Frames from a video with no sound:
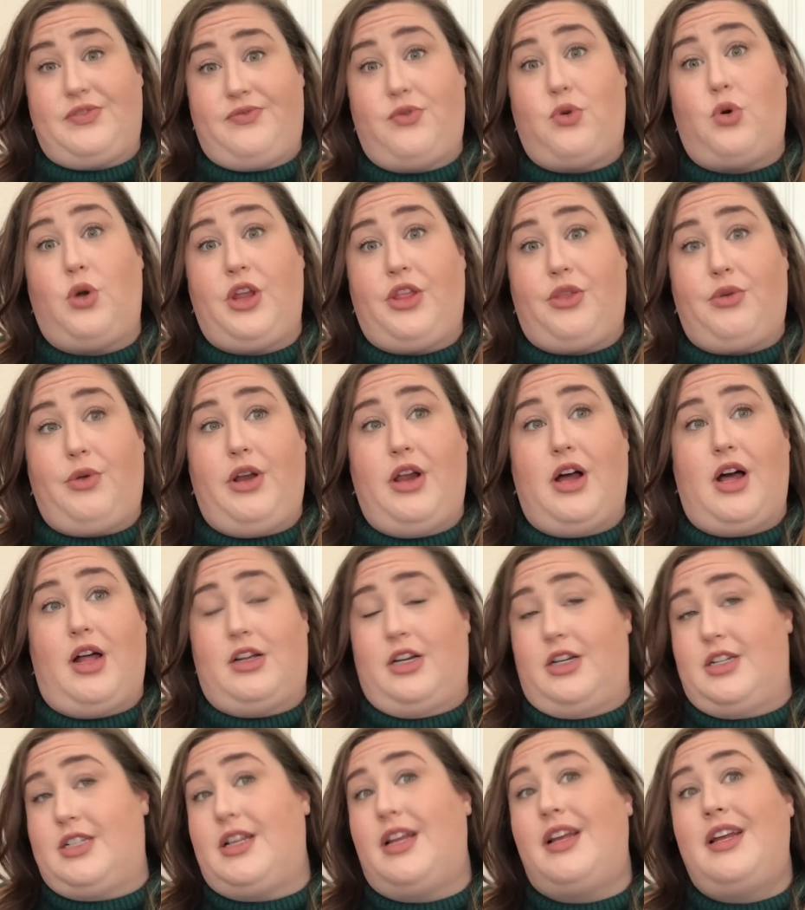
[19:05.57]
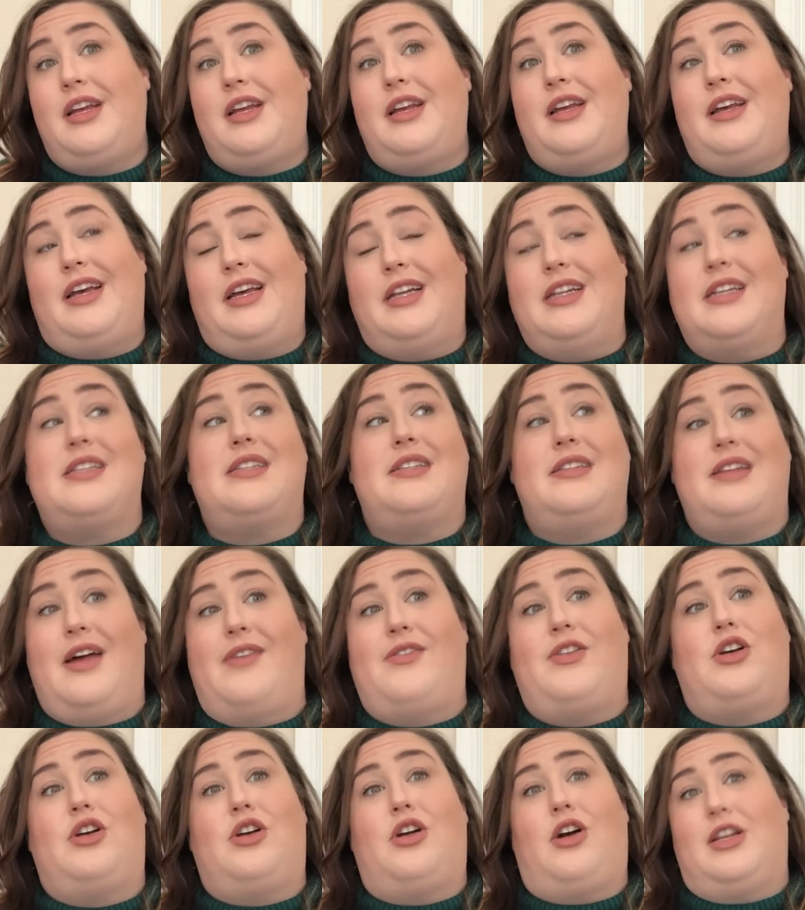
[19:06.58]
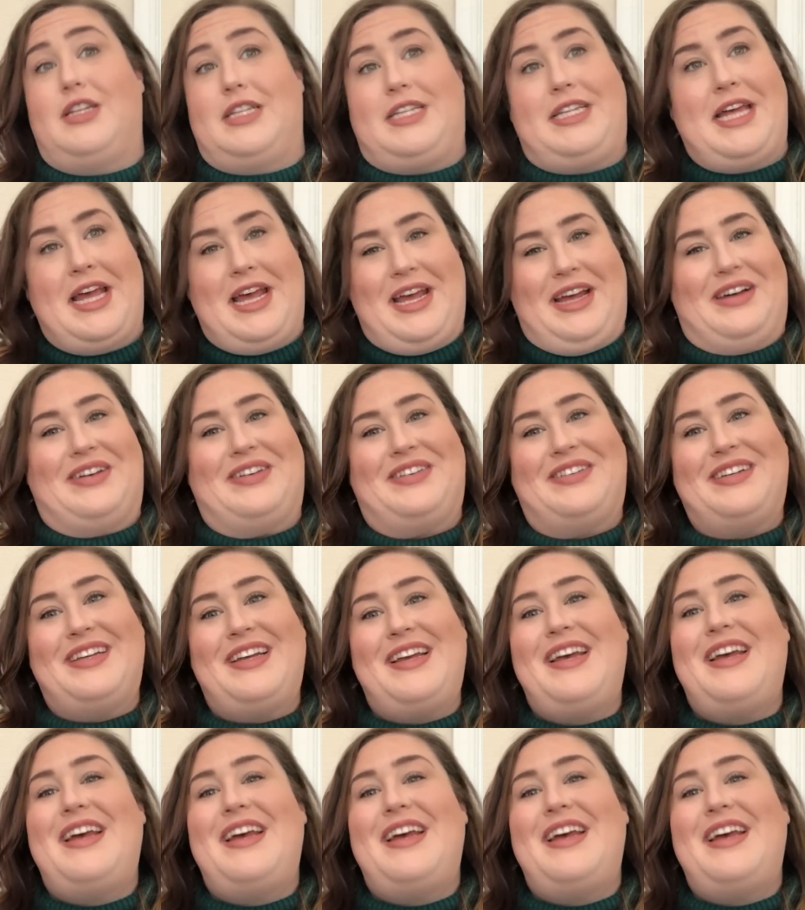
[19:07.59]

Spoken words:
$43 and is never on sale.